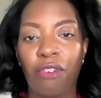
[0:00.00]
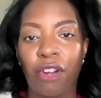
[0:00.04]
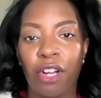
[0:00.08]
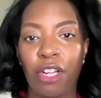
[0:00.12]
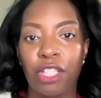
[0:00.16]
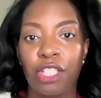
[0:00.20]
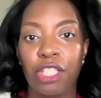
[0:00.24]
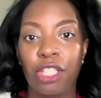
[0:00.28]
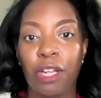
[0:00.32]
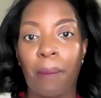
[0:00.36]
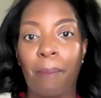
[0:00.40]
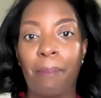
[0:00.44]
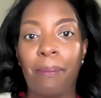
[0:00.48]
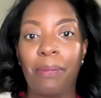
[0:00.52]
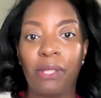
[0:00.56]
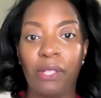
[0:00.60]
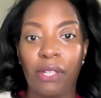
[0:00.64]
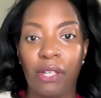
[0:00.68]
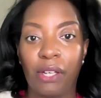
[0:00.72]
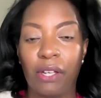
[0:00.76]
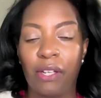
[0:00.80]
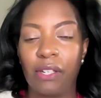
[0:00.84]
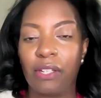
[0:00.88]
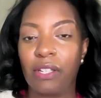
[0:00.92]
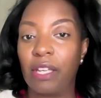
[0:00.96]
fresh
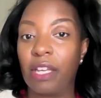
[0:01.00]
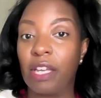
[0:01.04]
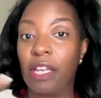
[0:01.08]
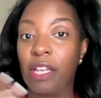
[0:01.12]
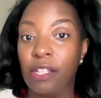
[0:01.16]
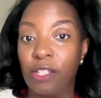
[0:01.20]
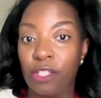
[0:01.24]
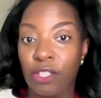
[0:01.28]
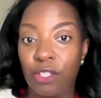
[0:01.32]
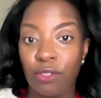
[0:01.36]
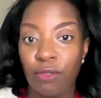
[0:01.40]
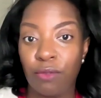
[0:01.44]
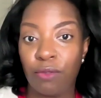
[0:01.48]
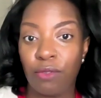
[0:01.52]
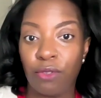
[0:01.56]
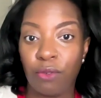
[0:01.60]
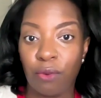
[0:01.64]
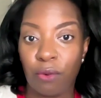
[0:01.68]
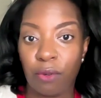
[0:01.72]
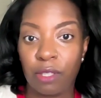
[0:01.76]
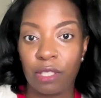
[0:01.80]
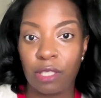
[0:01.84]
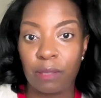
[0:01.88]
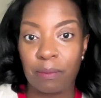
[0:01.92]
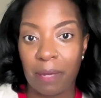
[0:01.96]
blood into
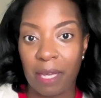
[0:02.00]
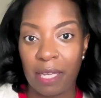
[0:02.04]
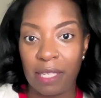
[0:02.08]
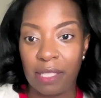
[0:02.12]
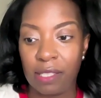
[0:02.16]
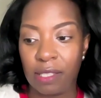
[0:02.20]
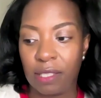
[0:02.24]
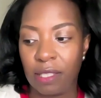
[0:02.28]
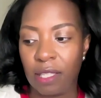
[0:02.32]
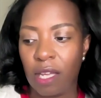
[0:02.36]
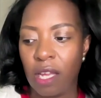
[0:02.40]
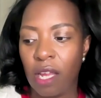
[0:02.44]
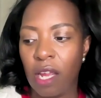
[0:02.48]
your space.